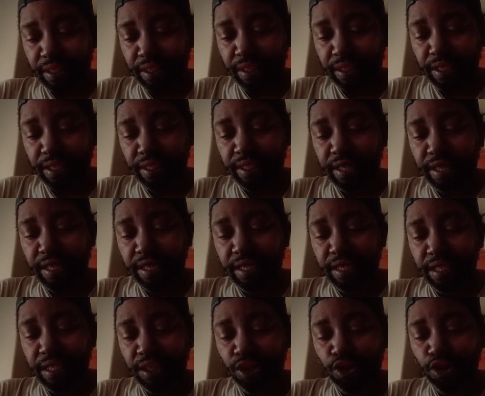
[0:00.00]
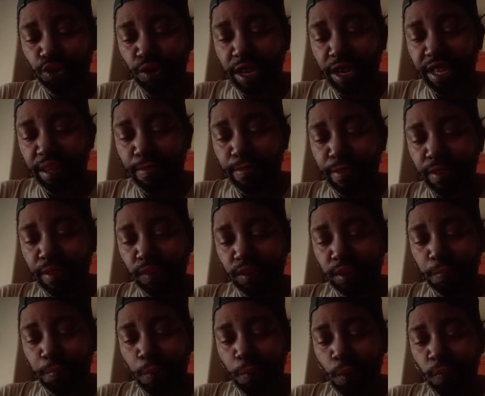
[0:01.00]
The station's
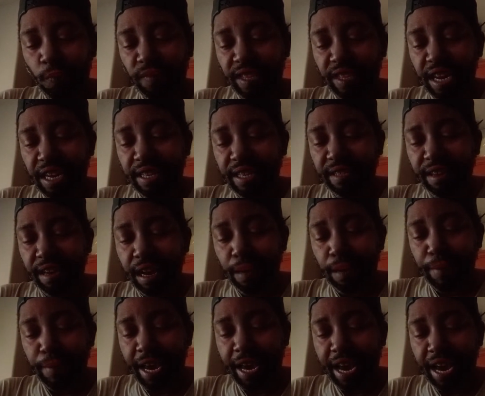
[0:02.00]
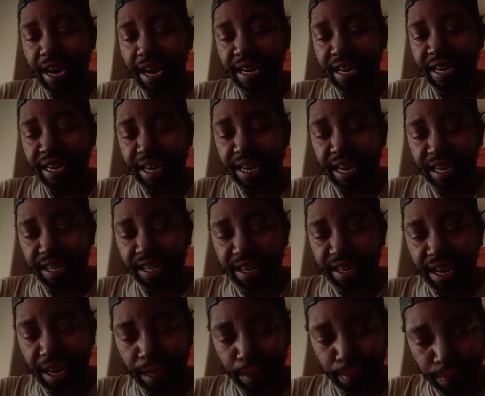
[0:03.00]
transmitters, both daytime and
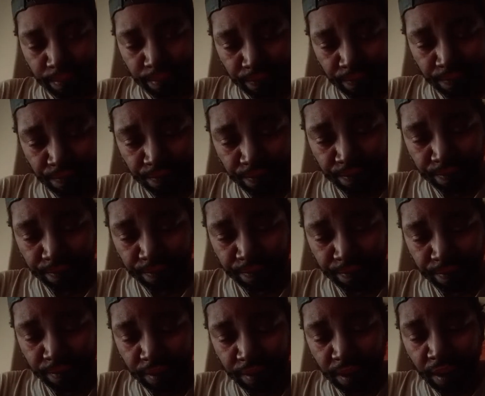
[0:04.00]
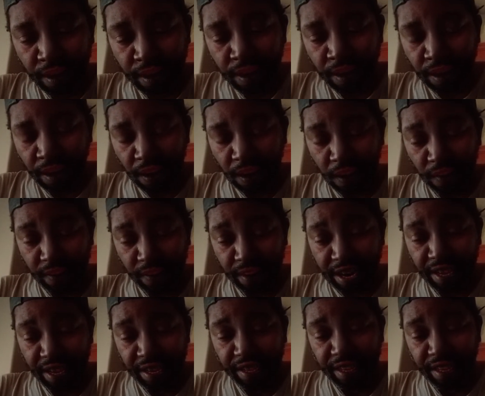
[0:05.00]
nighttime, are
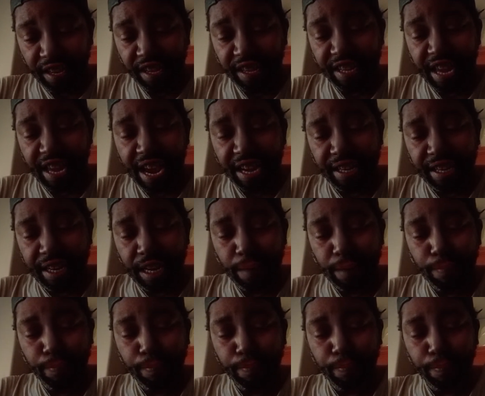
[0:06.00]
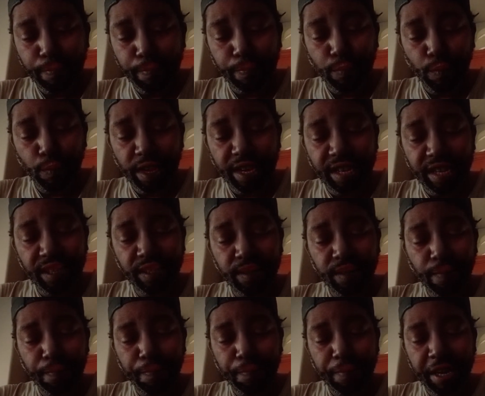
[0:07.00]
in the Gandy
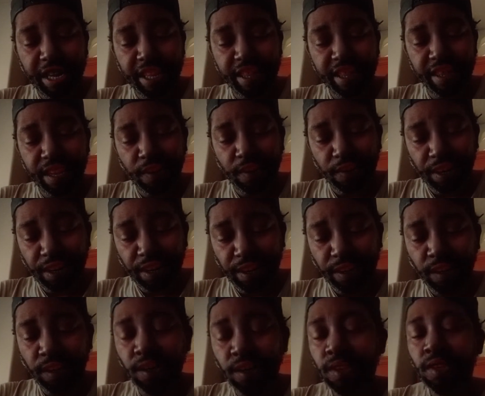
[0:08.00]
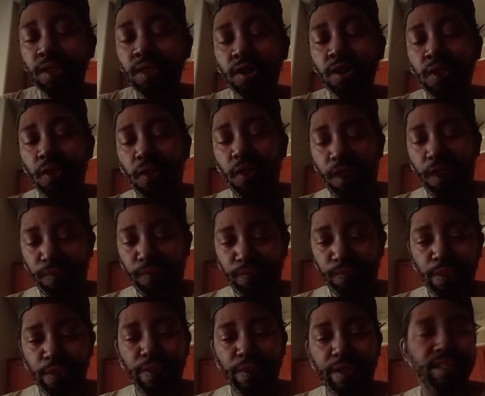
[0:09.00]
Bridge Beach area off
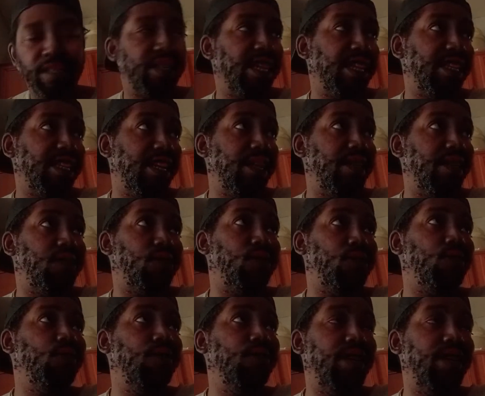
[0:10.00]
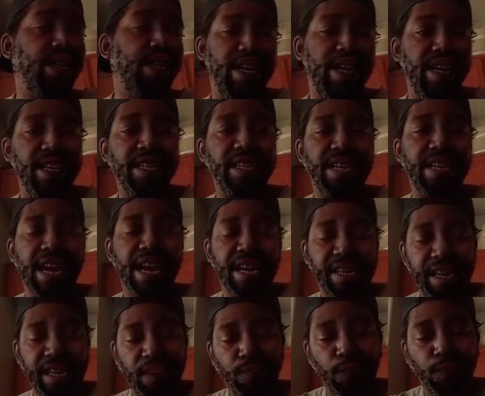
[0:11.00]
US 92 in
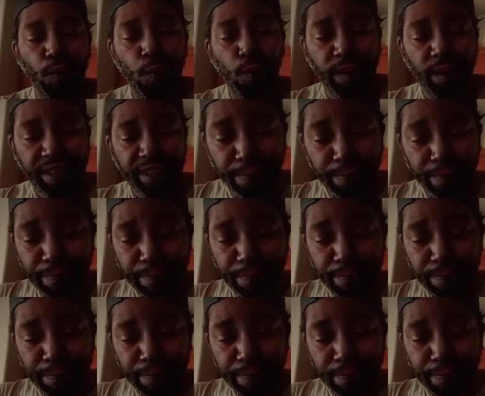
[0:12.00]
Gandy, Florida.